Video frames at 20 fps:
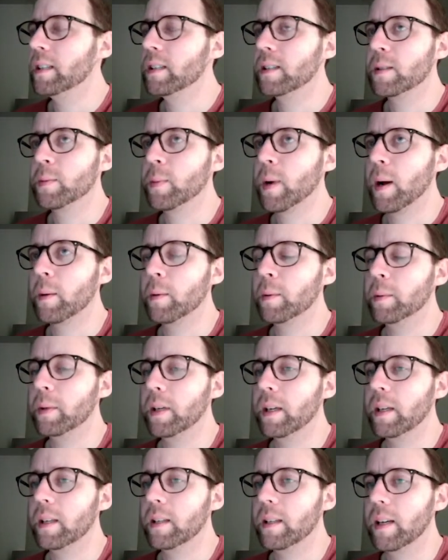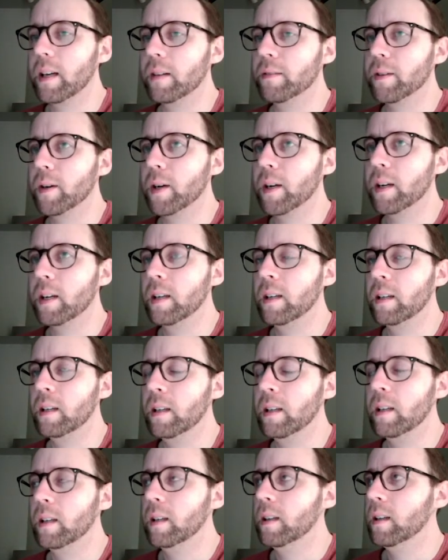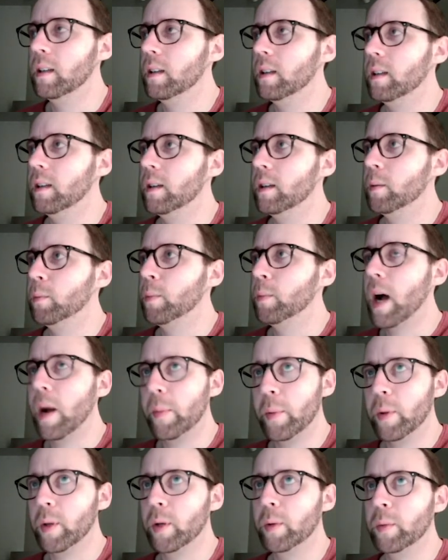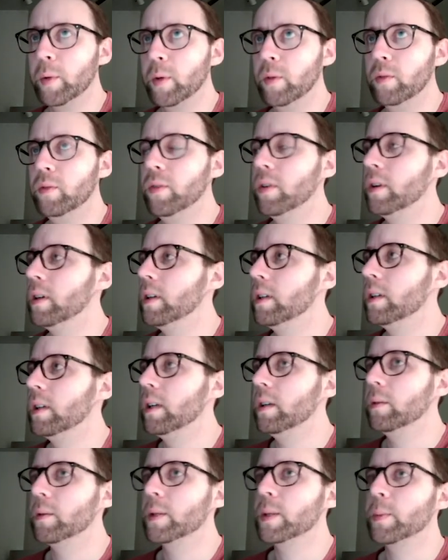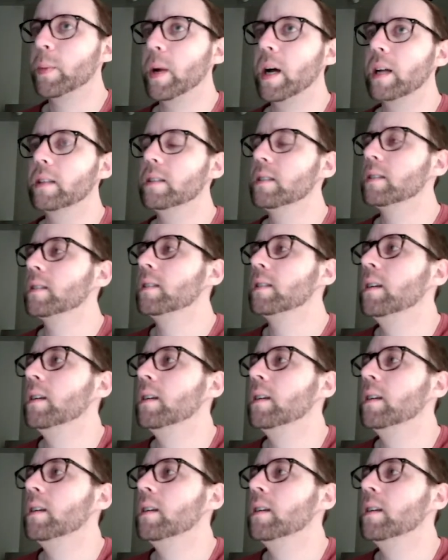It's probably not a very popular move in response.